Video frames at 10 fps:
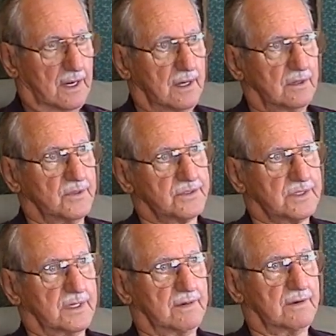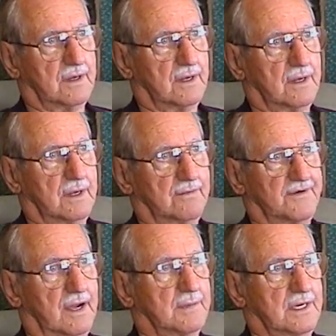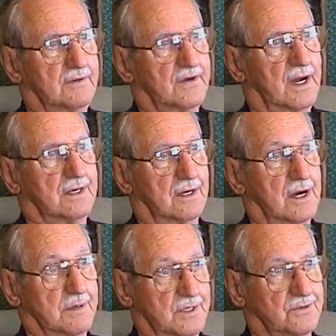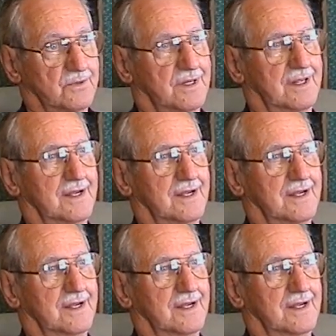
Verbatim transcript: almost family dividing arguments with